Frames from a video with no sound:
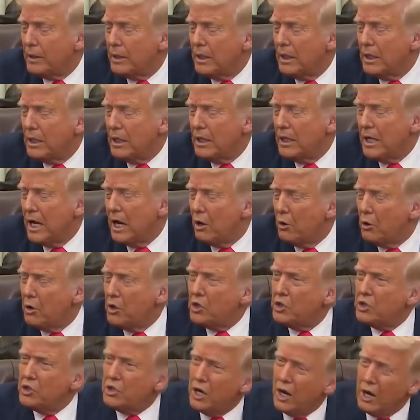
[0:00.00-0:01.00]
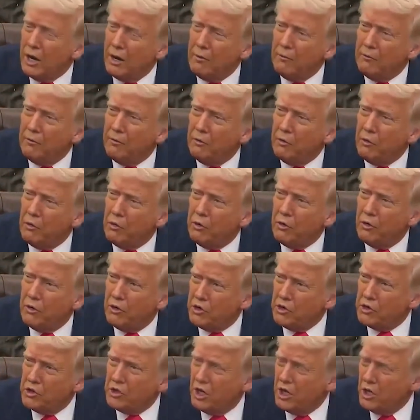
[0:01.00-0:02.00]
And now it's time for
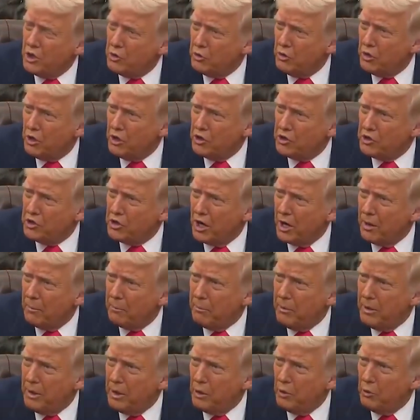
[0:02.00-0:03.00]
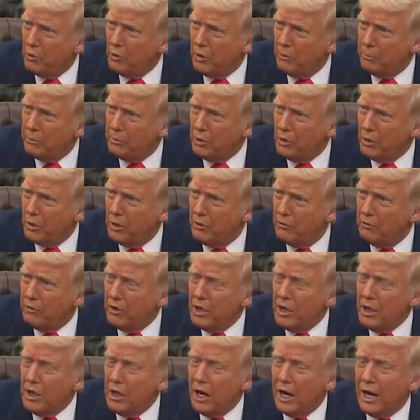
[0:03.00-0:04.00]
this country to stop being ripped off.
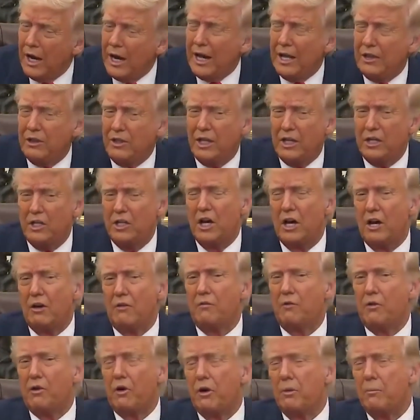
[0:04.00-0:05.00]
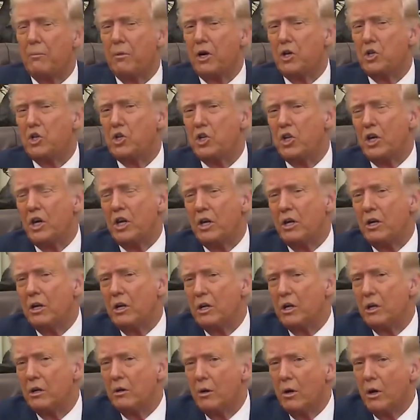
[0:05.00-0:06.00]
I had that done very much
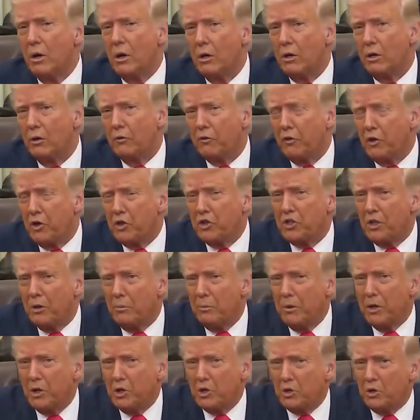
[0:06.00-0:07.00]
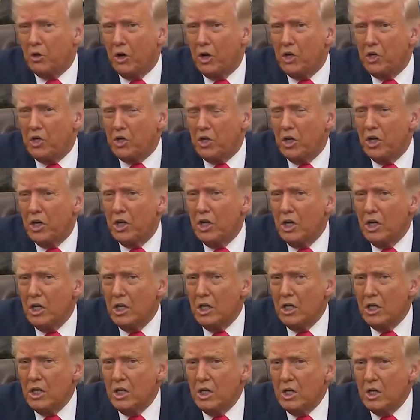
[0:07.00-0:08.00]
in the first administration,
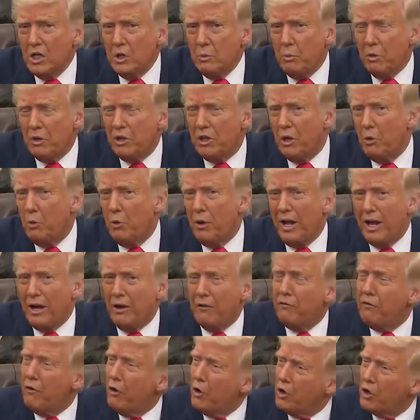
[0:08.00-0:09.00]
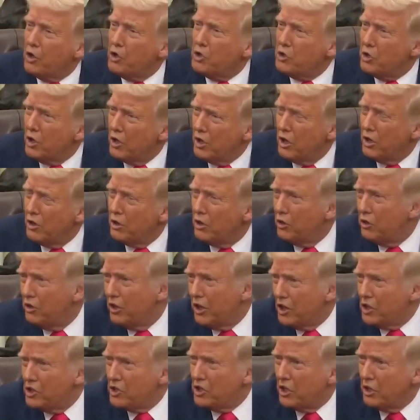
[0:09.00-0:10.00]
but then we had to focus on other
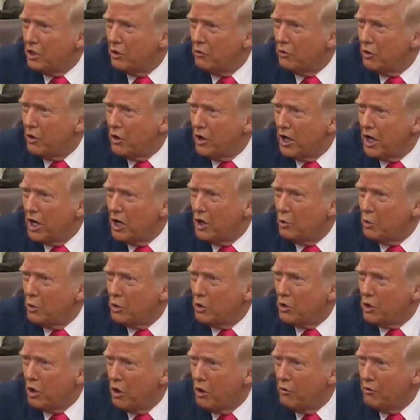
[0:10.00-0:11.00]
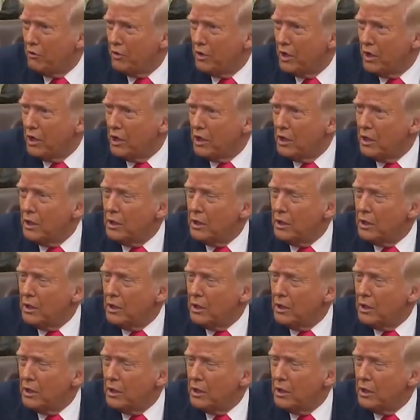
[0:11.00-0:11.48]
things at the very end with COVID.